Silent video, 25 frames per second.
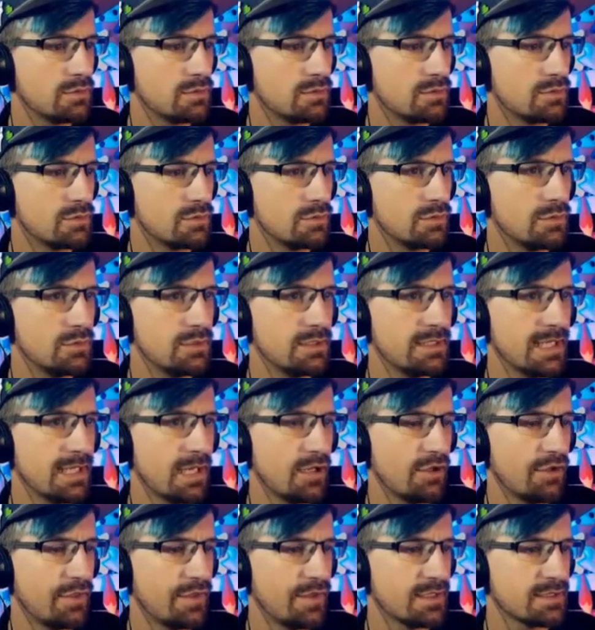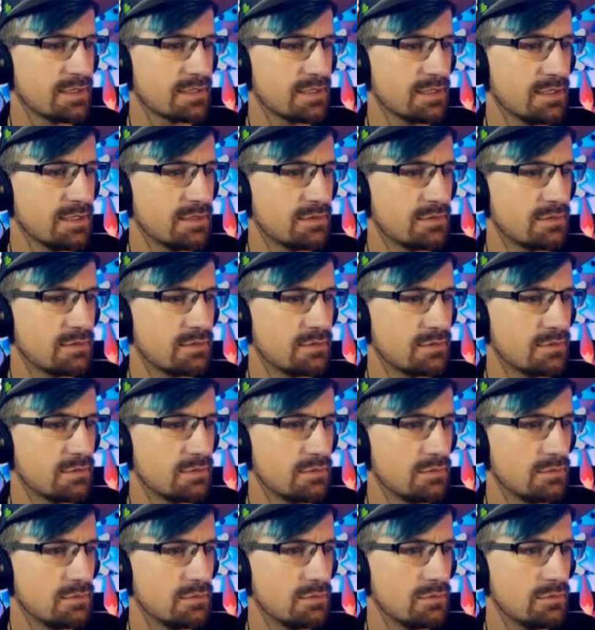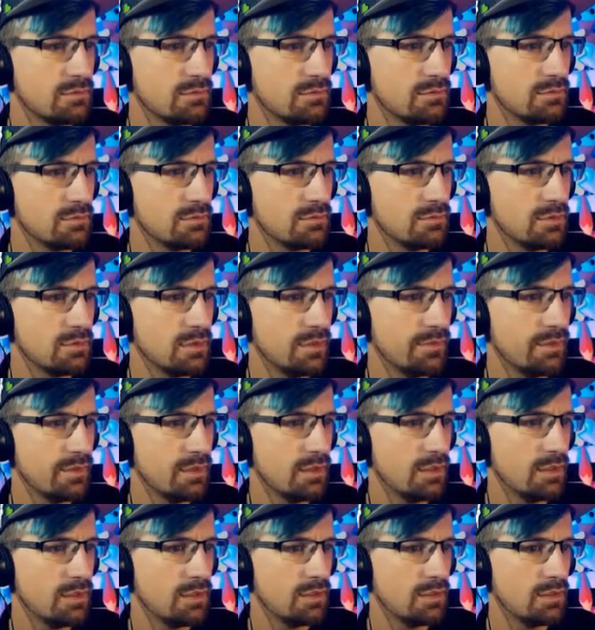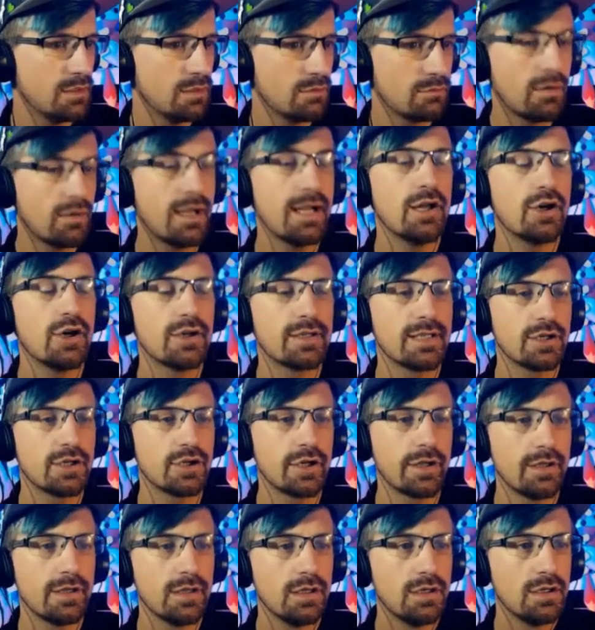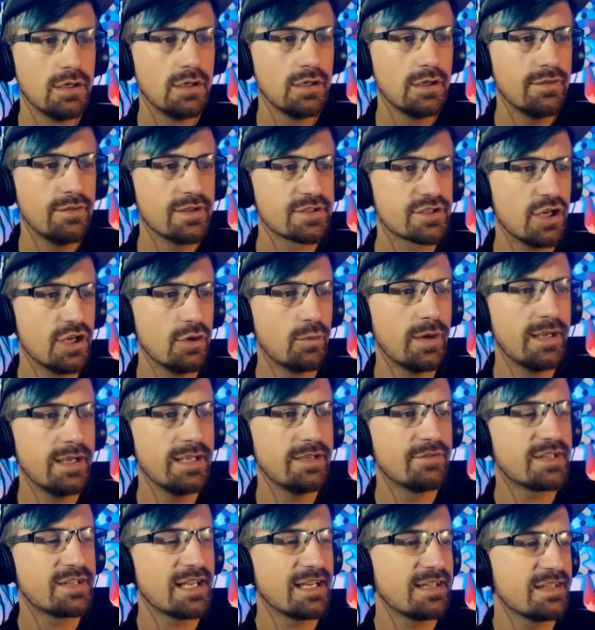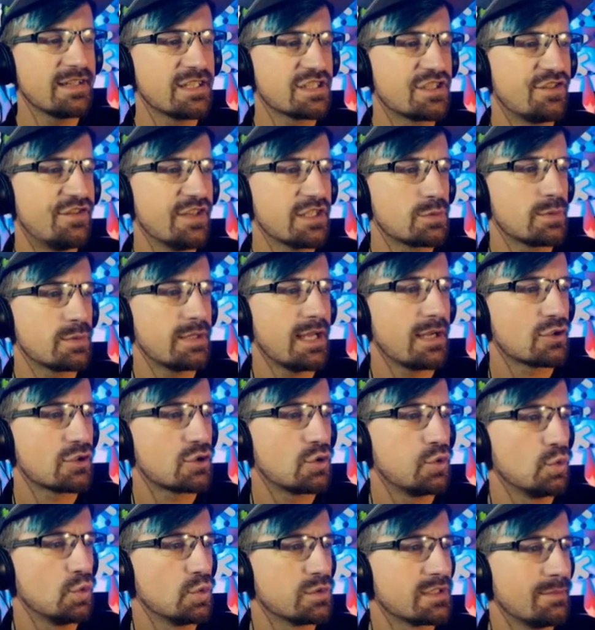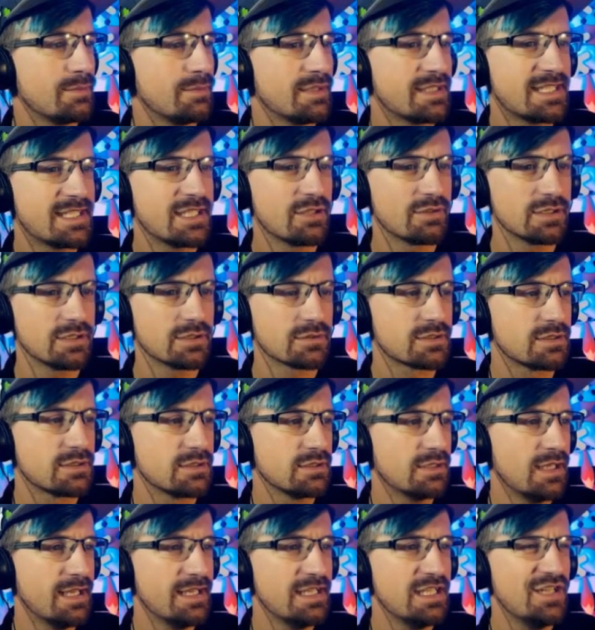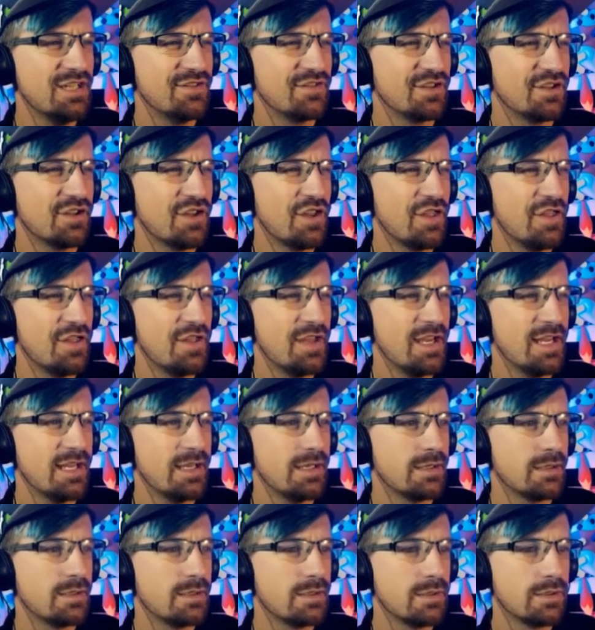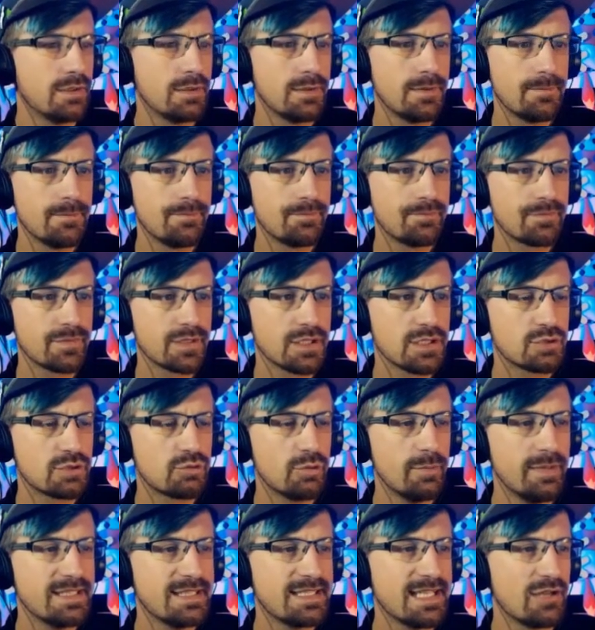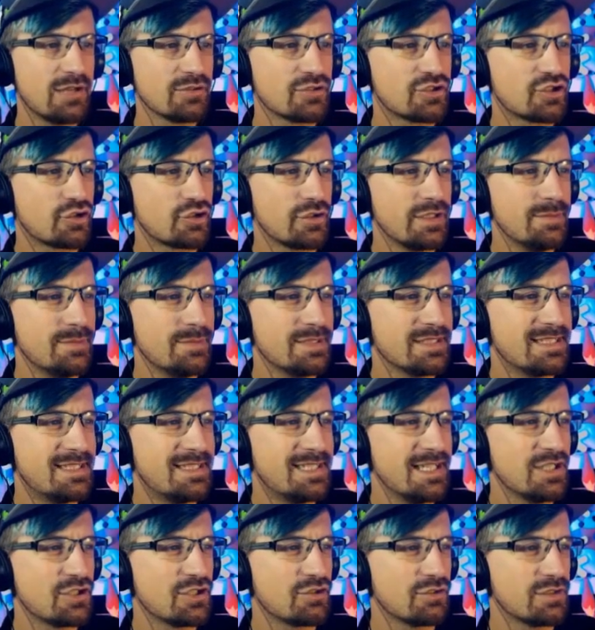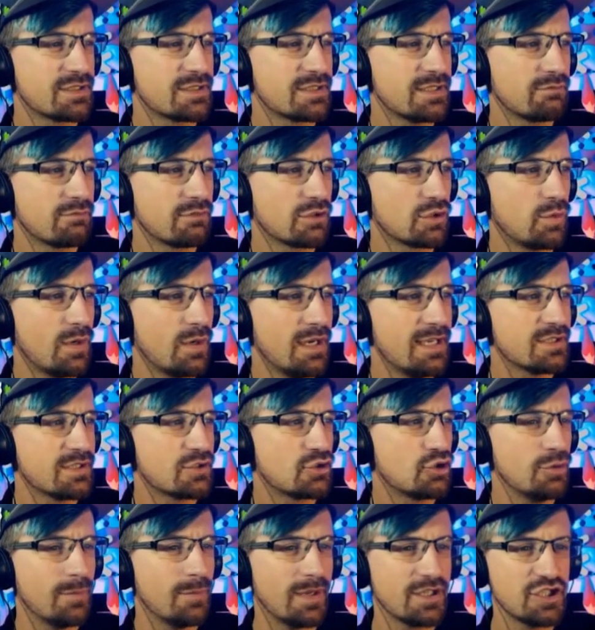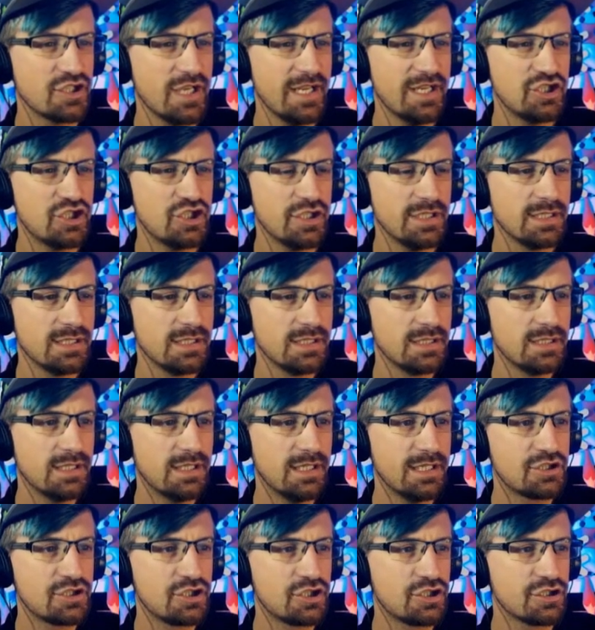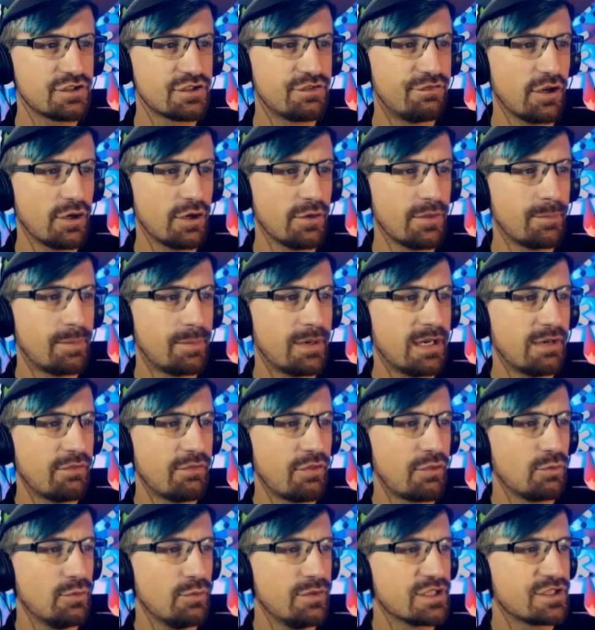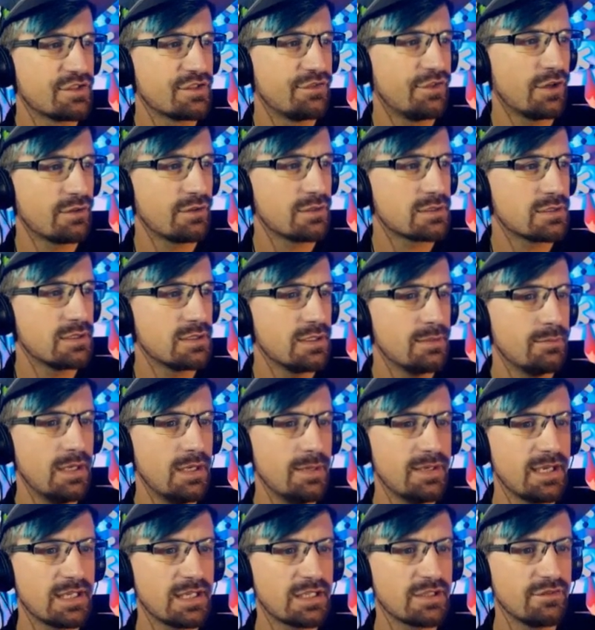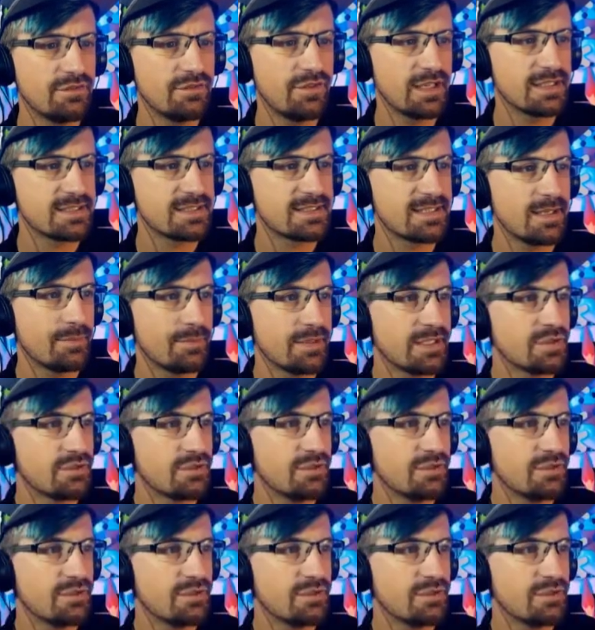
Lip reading: do? Yellow things are... And the... Right, okay, got it. There's no way of getting this fixed without tools and materials. And even then, swimming downstream is dangerous and requires too much energy. I should just follow the path through this forest, and maybe I can find something to